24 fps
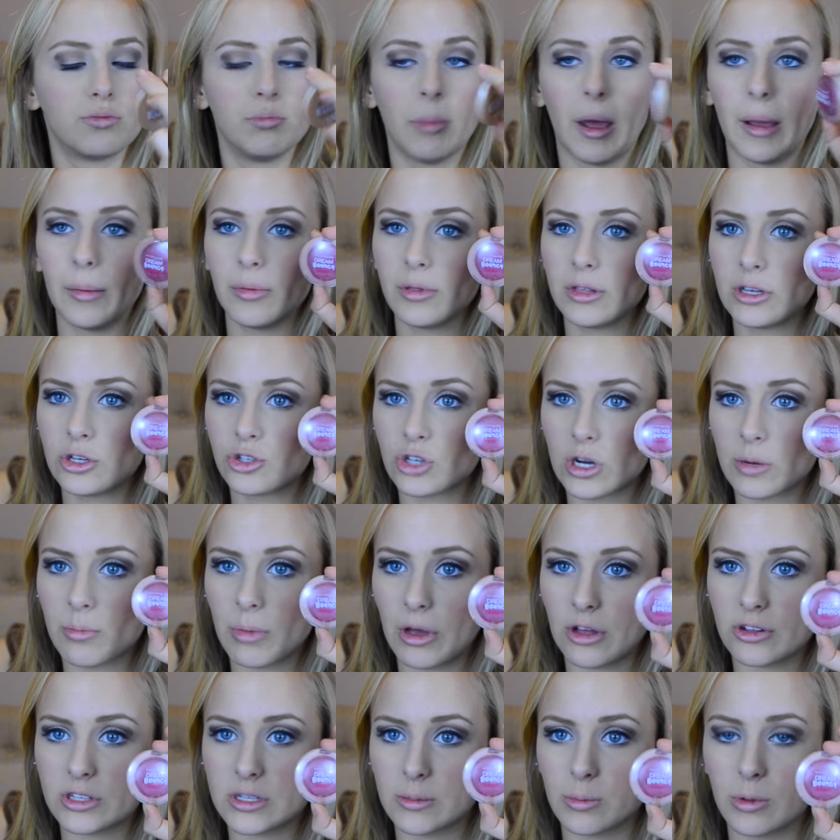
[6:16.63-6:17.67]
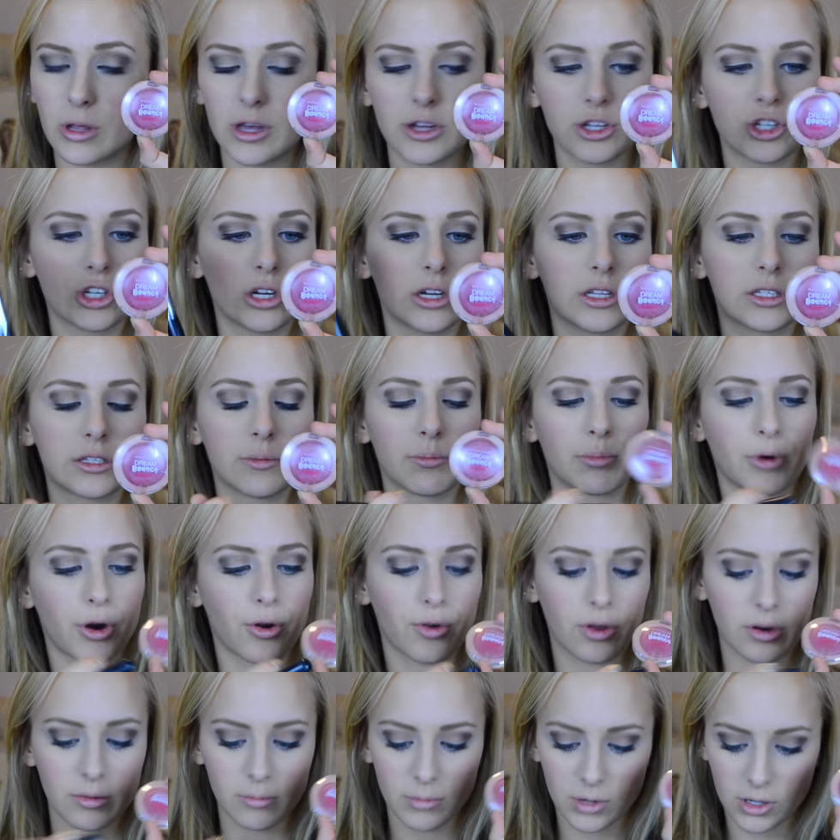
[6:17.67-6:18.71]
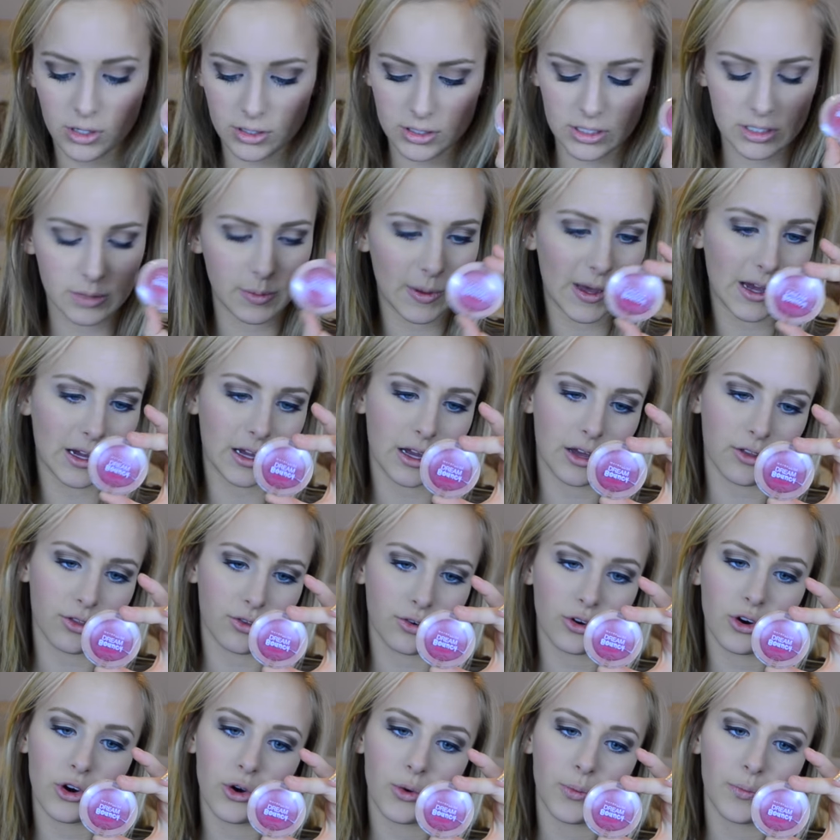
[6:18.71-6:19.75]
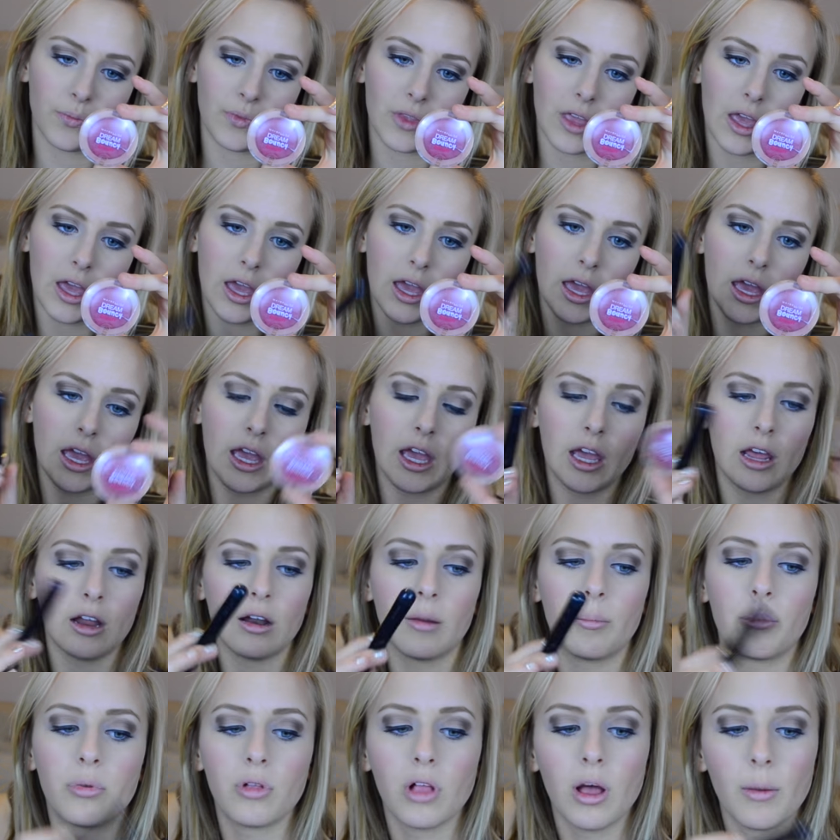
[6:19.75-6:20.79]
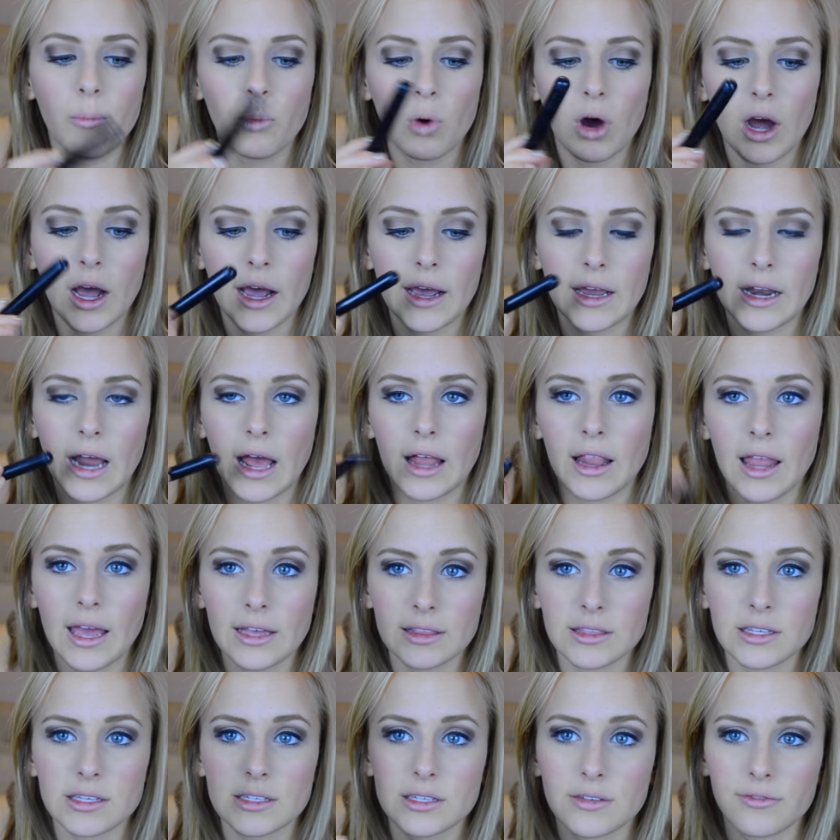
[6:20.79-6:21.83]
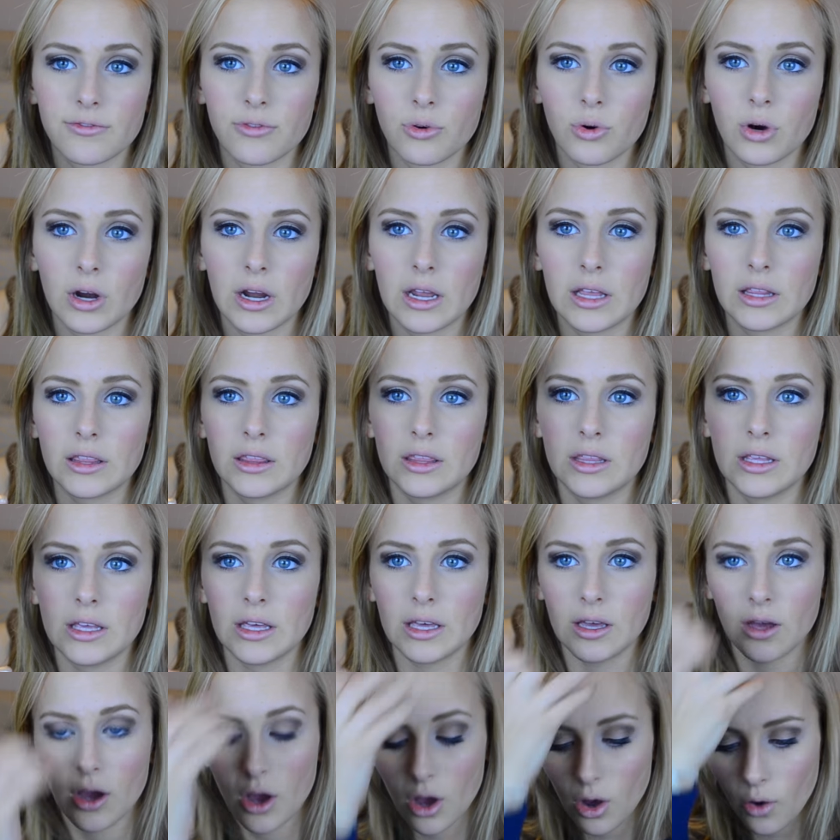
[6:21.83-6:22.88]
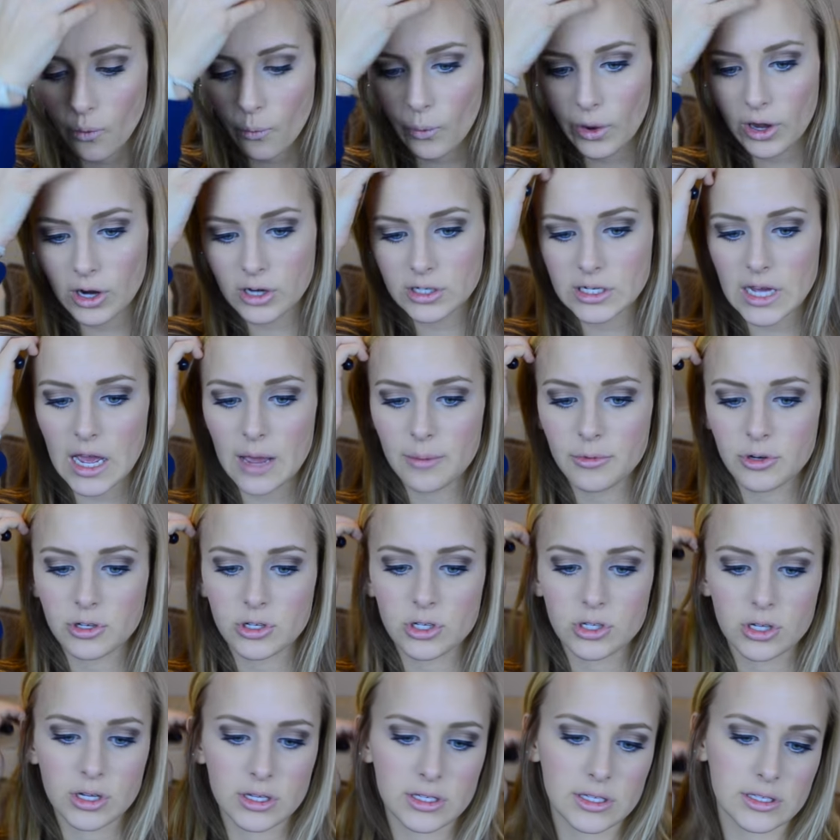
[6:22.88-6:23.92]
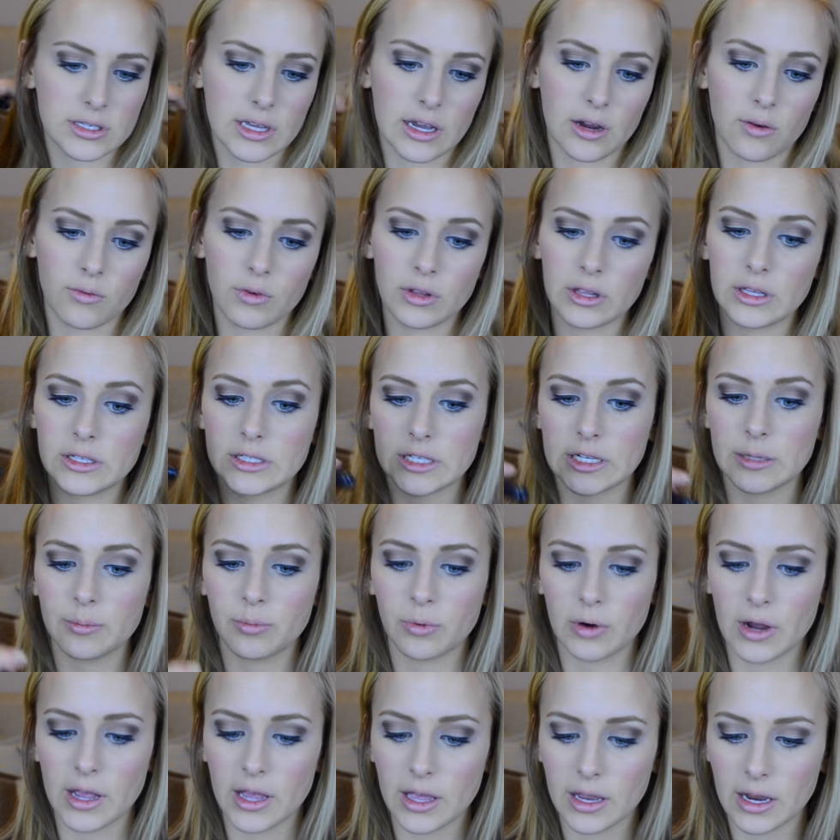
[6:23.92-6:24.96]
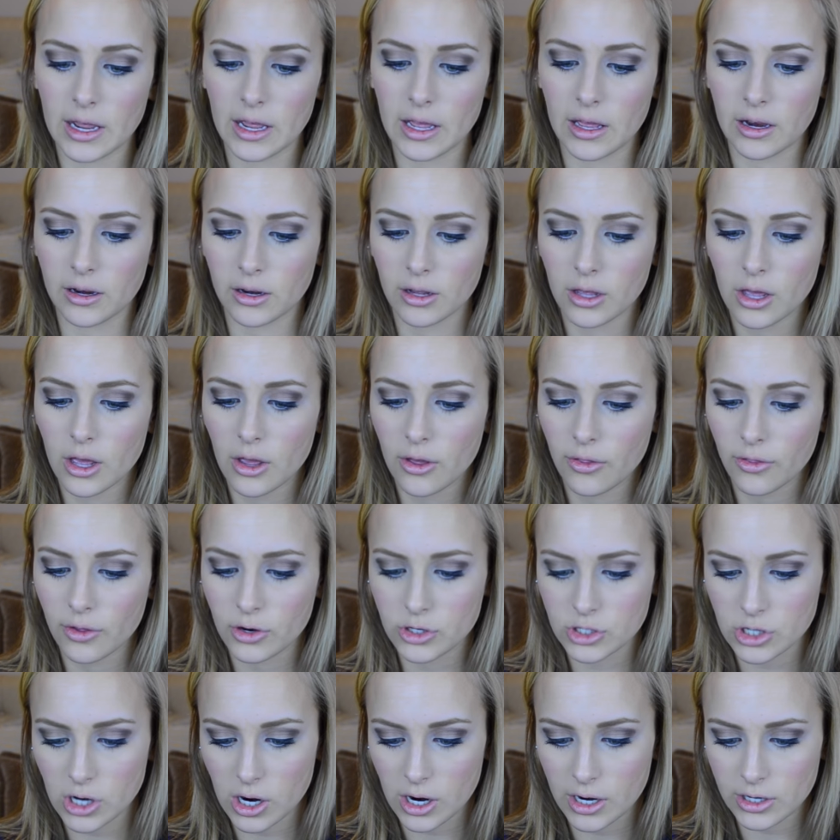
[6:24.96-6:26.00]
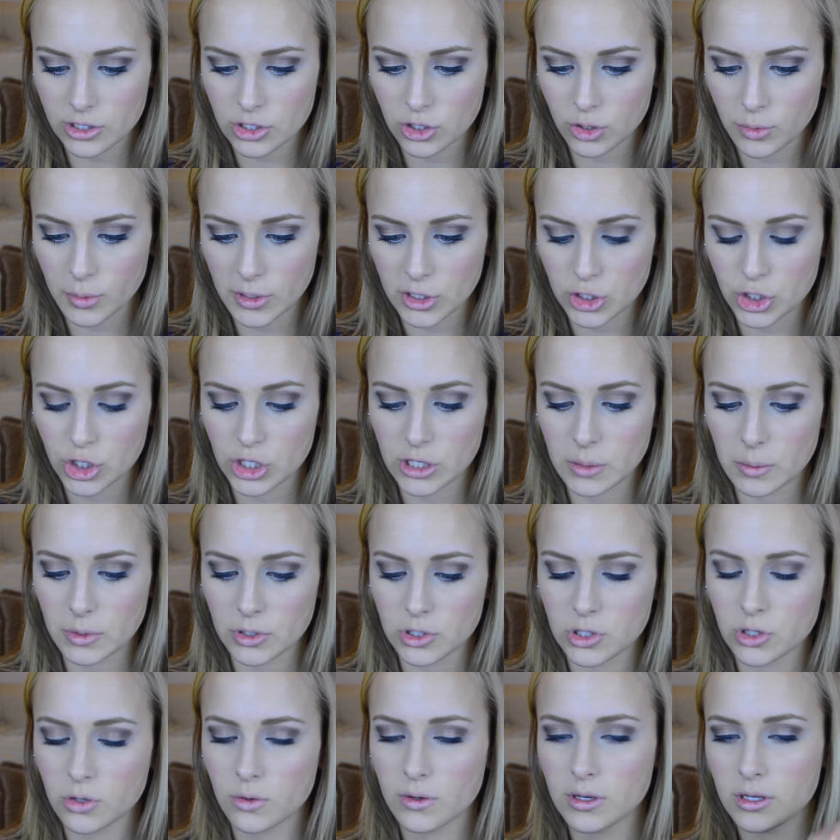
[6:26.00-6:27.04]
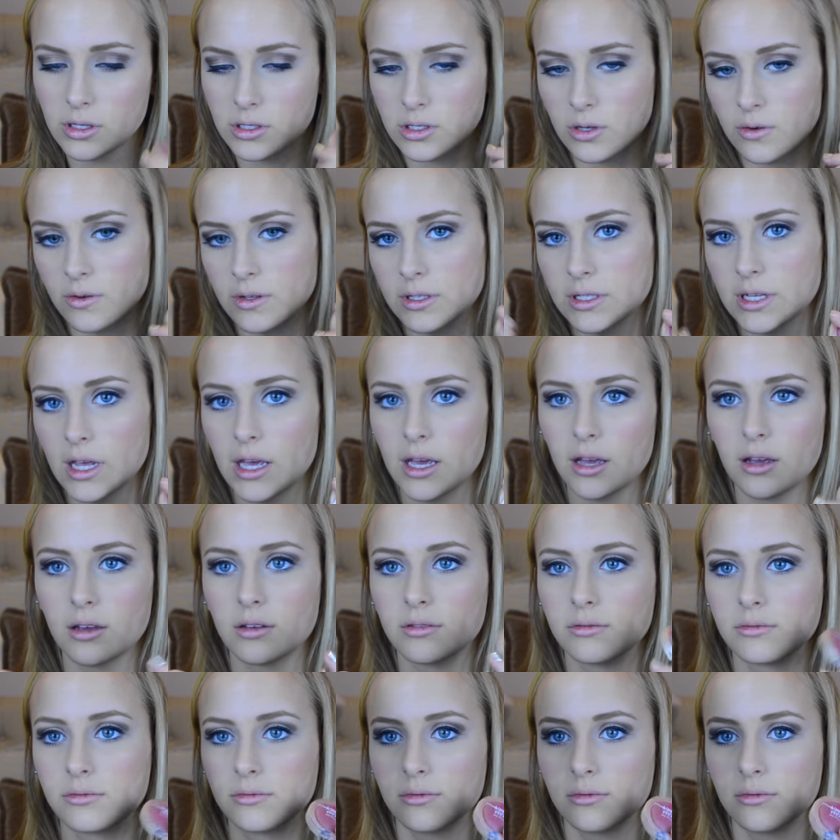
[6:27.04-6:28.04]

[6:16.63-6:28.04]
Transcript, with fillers: Maybelline Dream Bouncy Blush, and it's broken because this bag got thrown. And Plum Wine, I like this for in the wintertime just because it's like a really deep red, and there's not too much shimmer to it, so it's like